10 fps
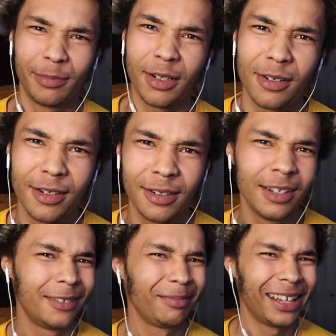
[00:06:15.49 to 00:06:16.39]
ball.
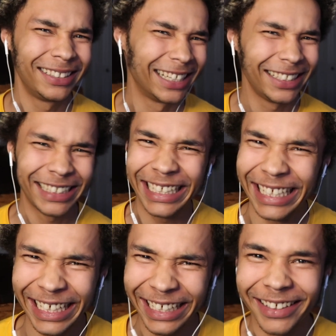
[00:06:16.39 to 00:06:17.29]
I'm like Jason
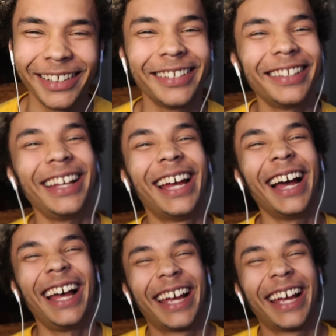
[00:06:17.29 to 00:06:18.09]
Kidd. What?